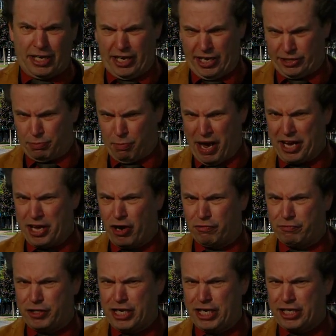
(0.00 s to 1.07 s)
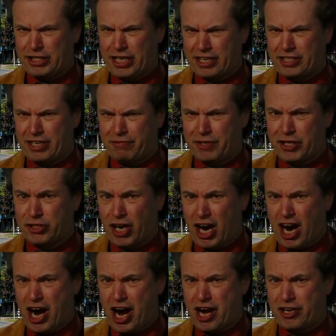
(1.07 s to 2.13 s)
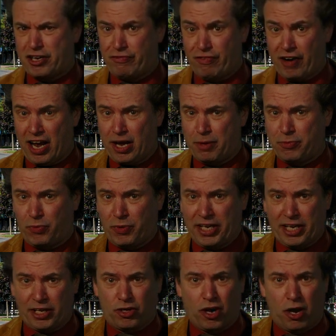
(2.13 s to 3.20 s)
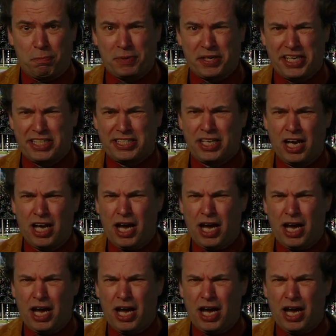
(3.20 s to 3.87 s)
As many of these activities are developed within companies,